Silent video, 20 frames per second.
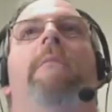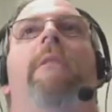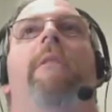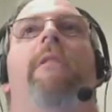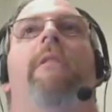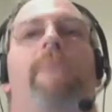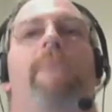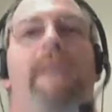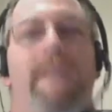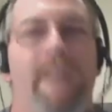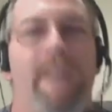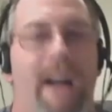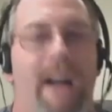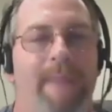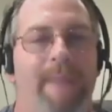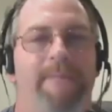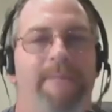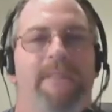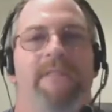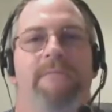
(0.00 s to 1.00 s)
3
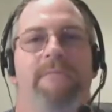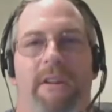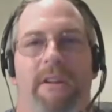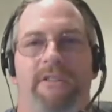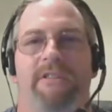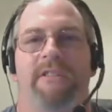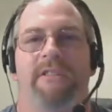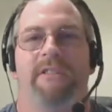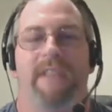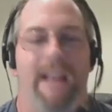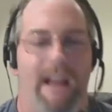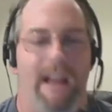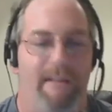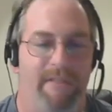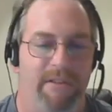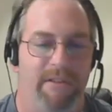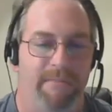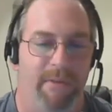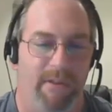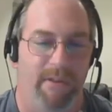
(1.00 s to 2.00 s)
times as much as the
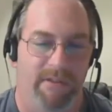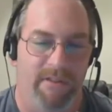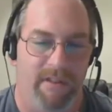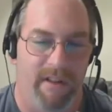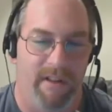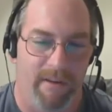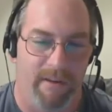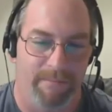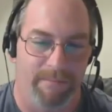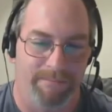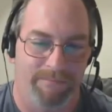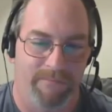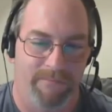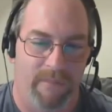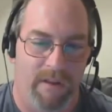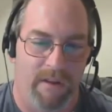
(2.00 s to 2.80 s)
average person there.